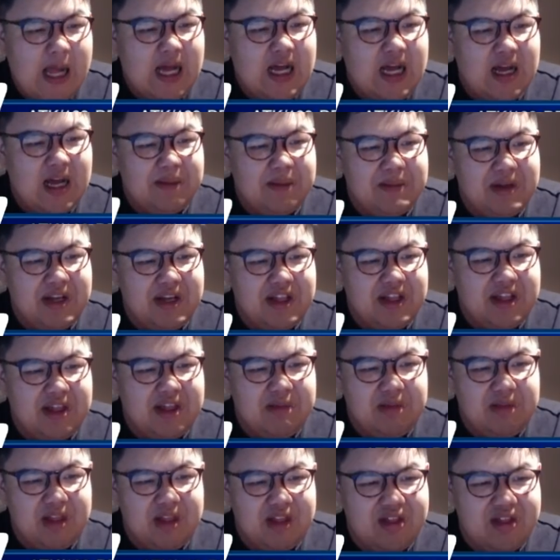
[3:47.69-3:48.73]

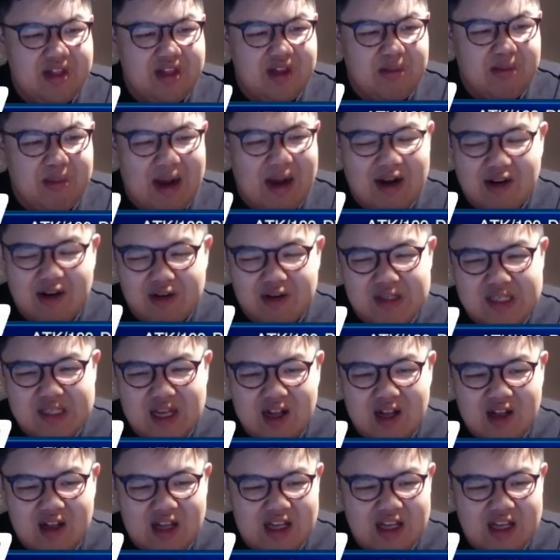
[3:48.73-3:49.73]
The Micro Cell,